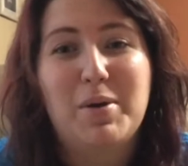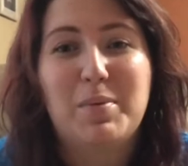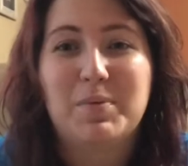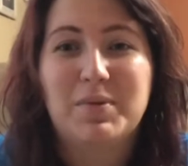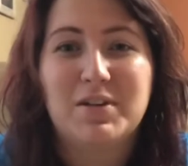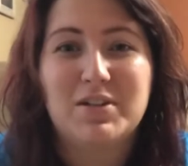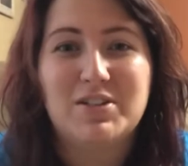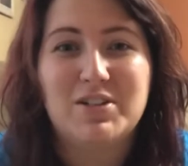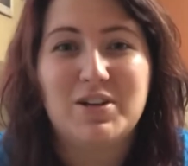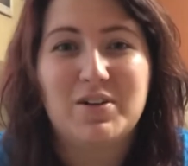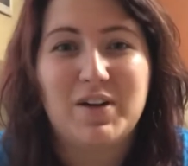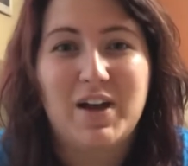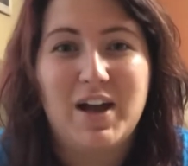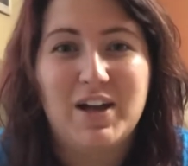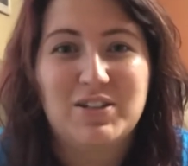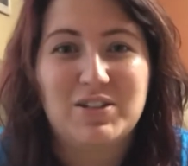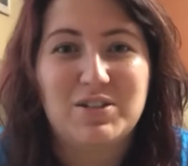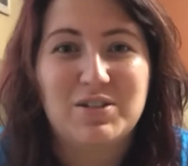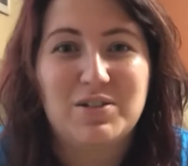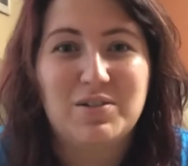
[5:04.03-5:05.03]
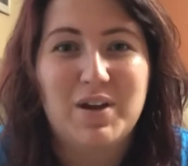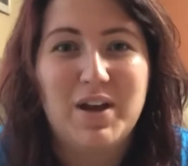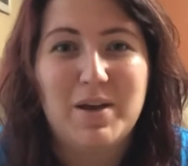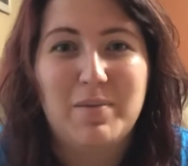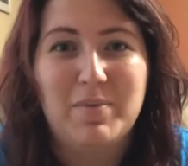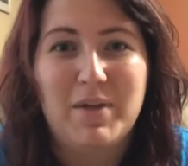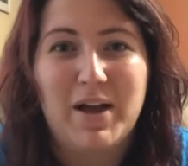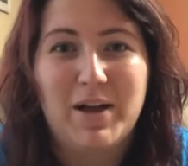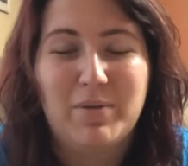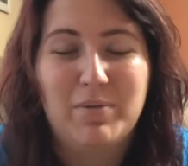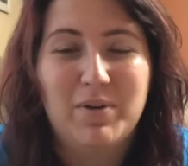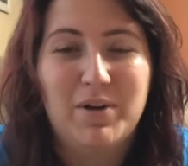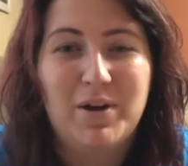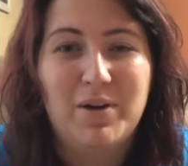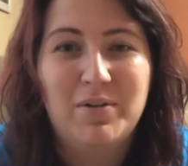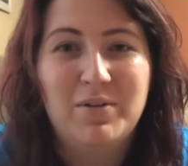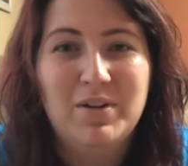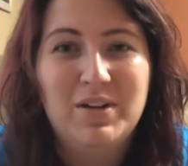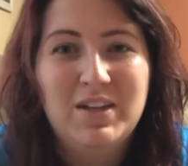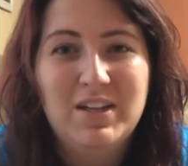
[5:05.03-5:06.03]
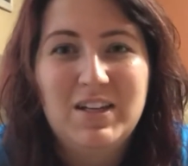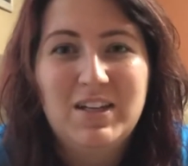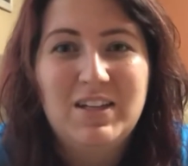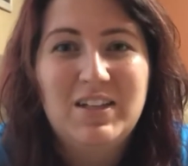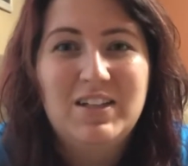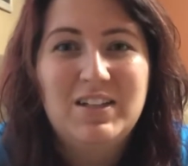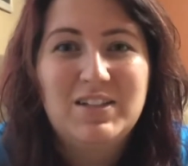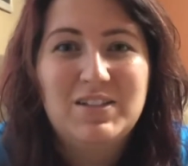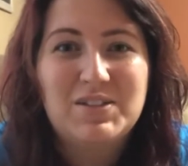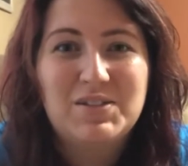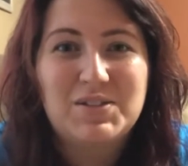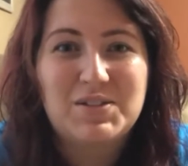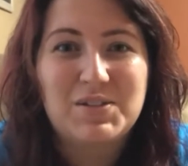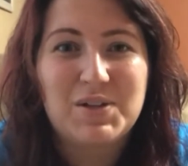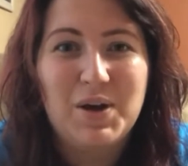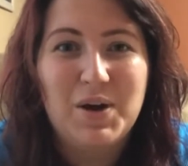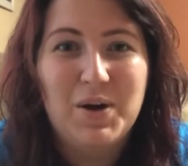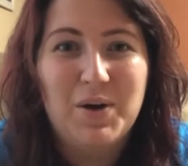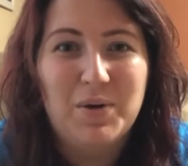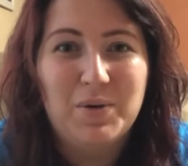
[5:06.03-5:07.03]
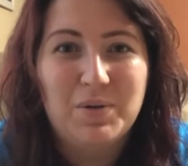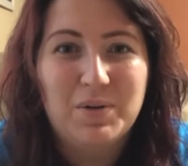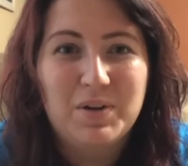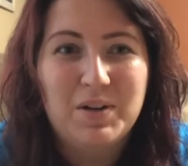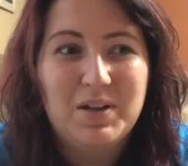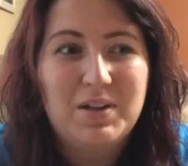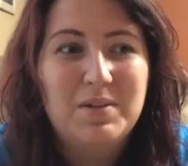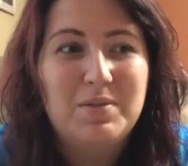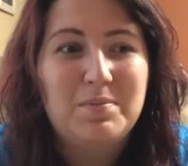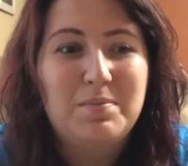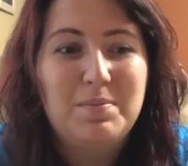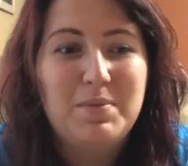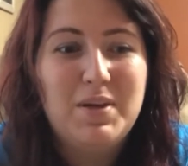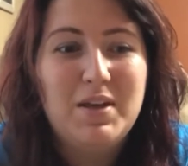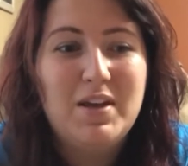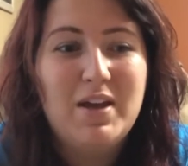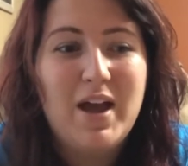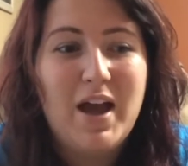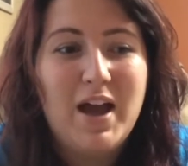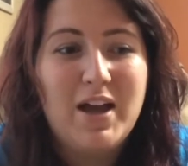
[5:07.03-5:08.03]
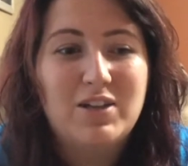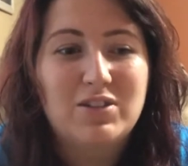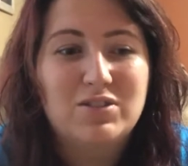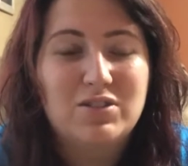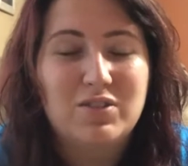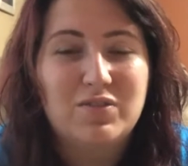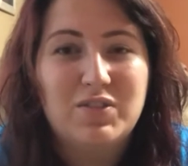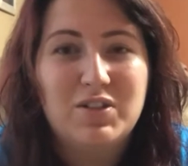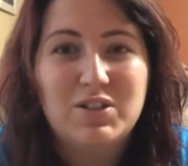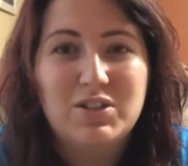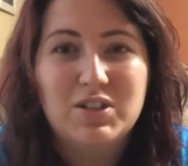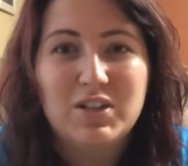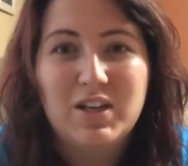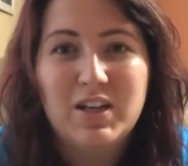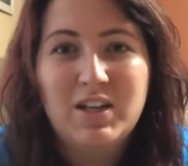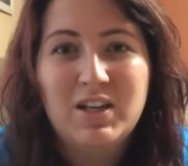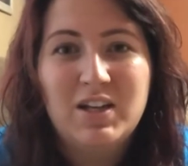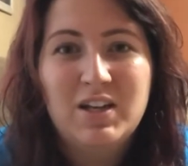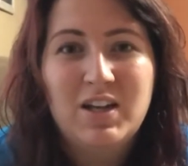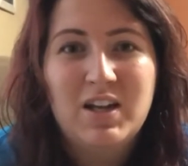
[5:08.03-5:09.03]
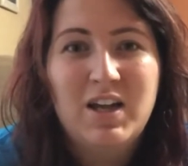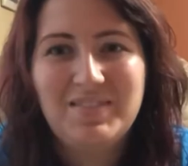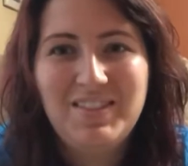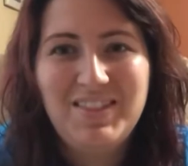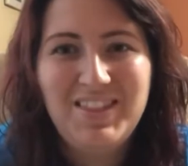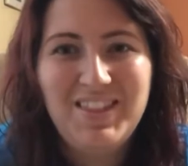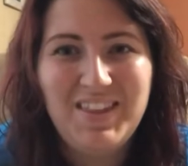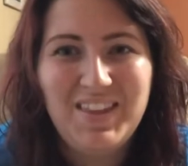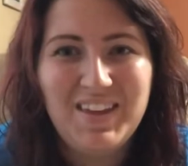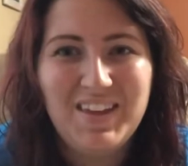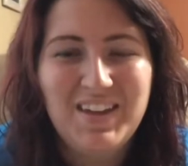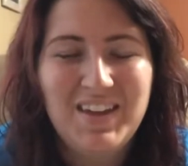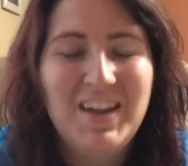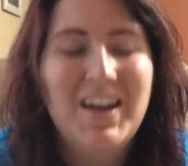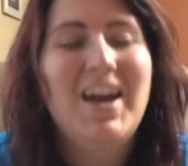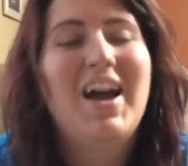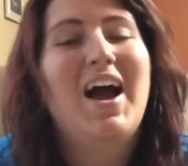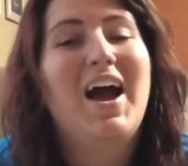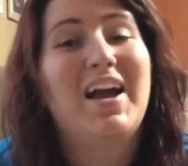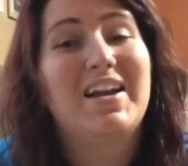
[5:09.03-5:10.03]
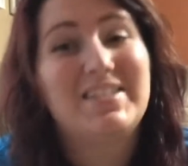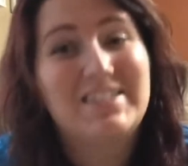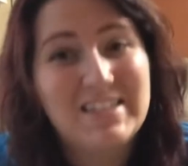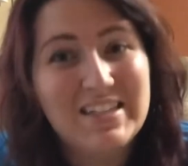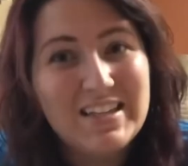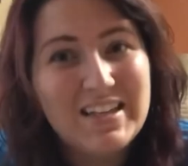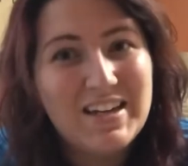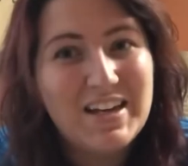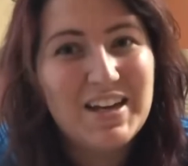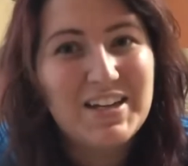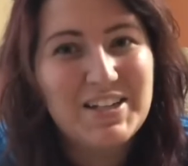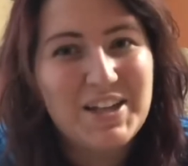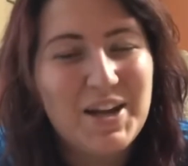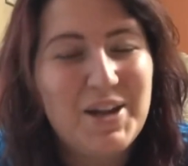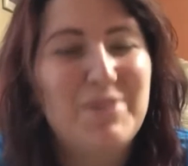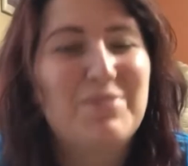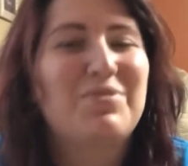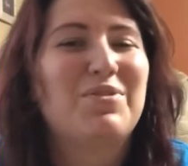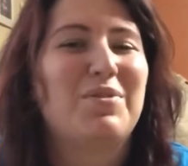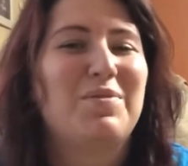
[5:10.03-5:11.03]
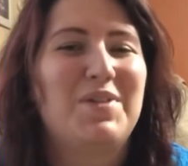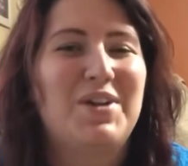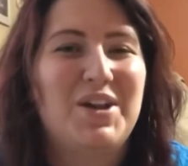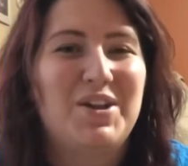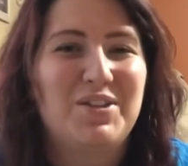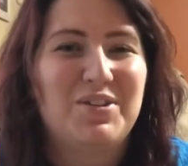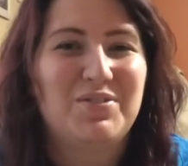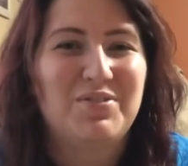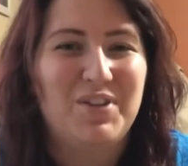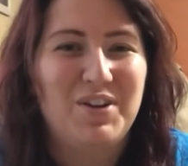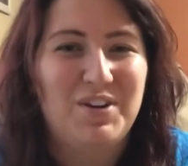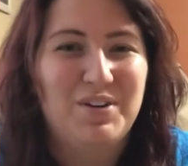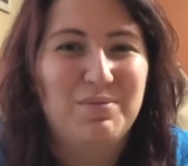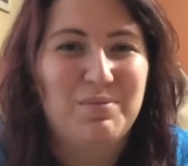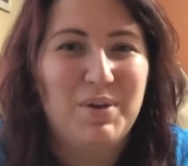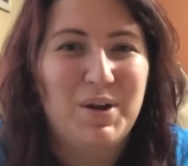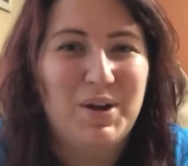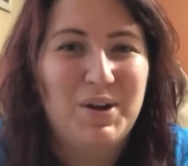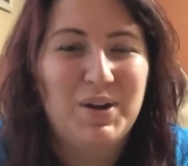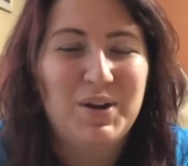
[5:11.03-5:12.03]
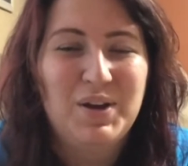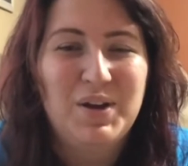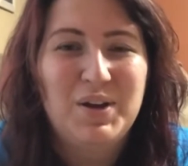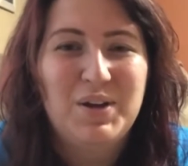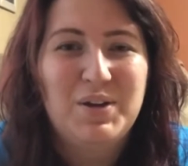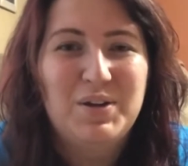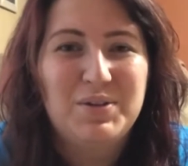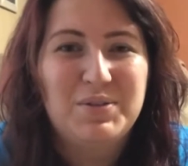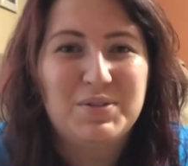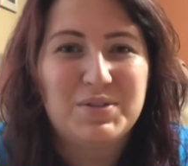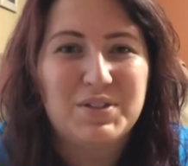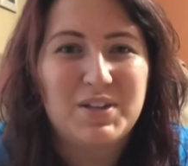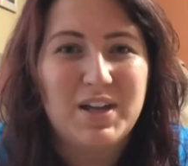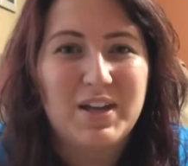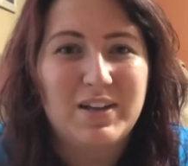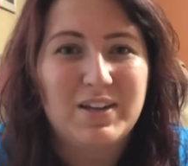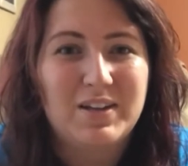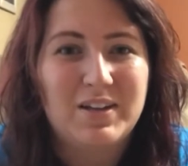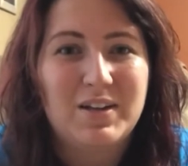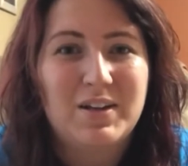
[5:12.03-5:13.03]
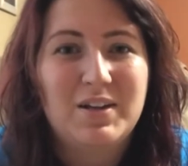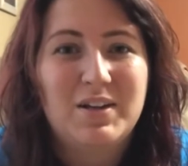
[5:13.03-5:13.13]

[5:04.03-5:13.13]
opened a geocache to a black widow. So be extra vigilant. I did get a tip from another friend of mine who said,